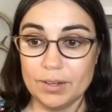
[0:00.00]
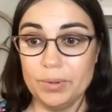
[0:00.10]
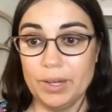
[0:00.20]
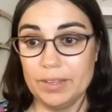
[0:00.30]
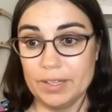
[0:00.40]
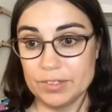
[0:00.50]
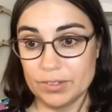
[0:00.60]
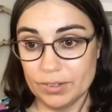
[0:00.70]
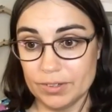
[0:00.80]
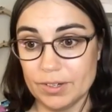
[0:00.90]
Okay, that's
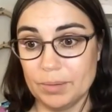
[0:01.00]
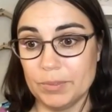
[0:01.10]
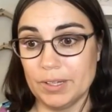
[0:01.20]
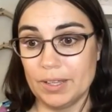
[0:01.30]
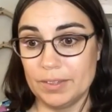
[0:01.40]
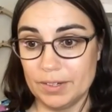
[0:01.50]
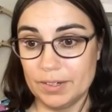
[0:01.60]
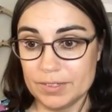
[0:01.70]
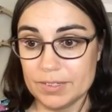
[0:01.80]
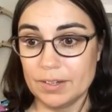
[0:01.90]
good. I'm glad that
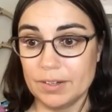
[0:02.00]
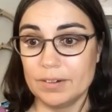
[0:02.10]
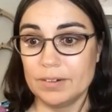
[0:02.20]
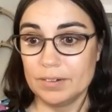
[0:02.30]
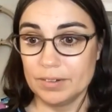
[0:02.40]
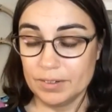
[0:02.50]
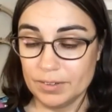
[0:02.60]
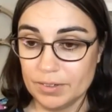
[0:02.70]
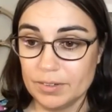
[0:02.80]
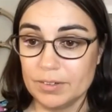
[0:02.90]
it's there.
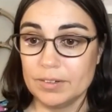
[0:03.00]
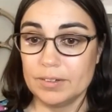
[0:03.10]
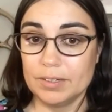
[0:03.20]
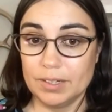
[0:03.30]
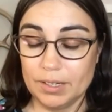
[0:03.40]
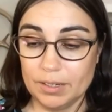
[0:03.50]
Yeah.